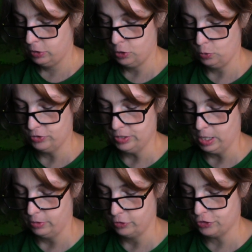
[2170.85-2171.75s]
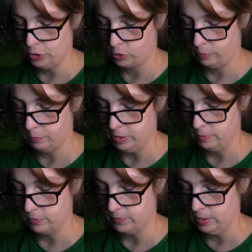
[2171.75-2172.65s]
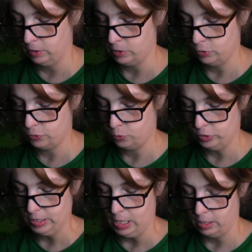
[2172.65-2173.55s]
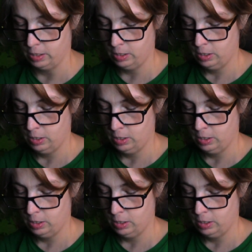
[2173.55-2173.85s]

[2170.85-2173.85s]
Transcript: There was none. The silken beeves of Helios were dead.